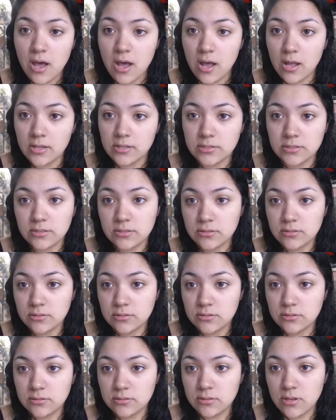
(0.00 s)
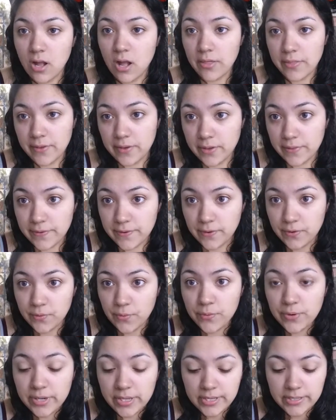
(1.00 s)
on all the other
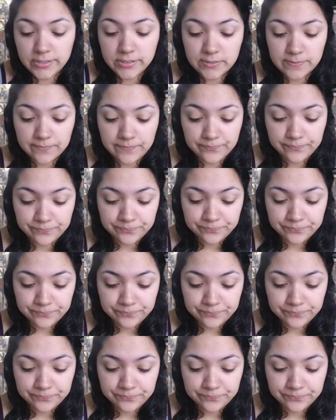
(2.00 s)
orchids,